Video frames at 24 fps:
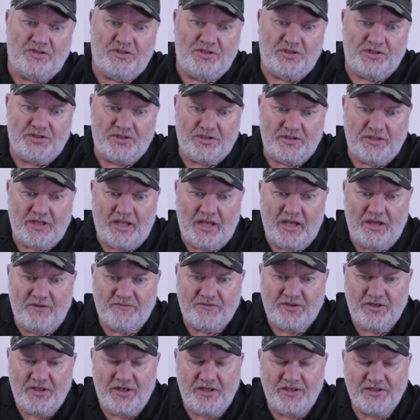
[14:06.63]
Just
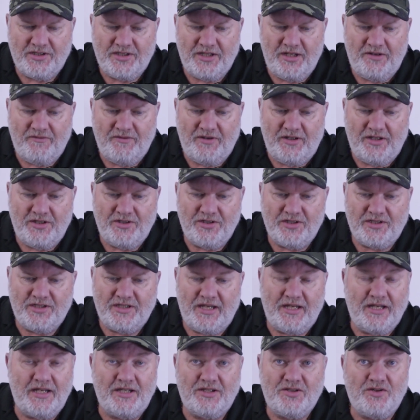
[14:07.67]
out of courtesy, really, just
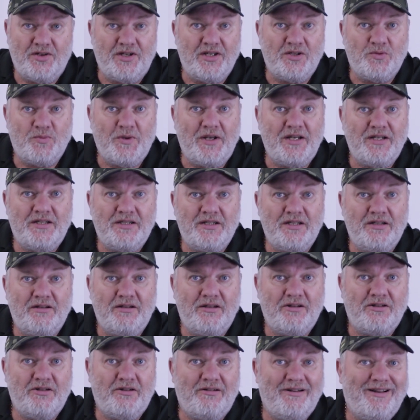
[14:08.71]
say it's on its way to your
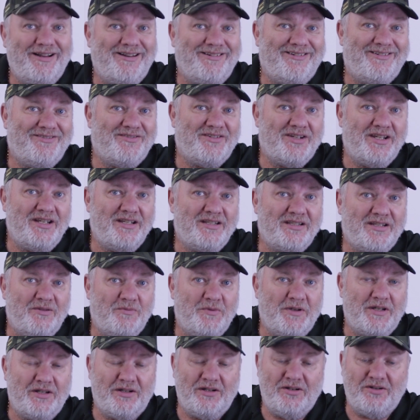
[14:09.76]
local RFD
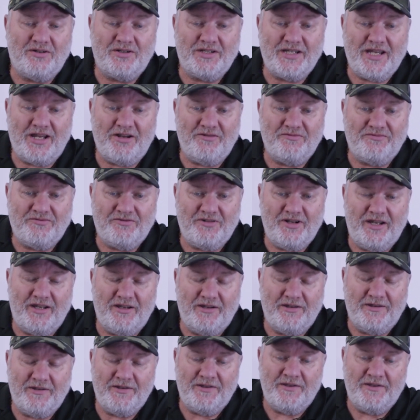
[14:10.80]
so we could have looked out for it.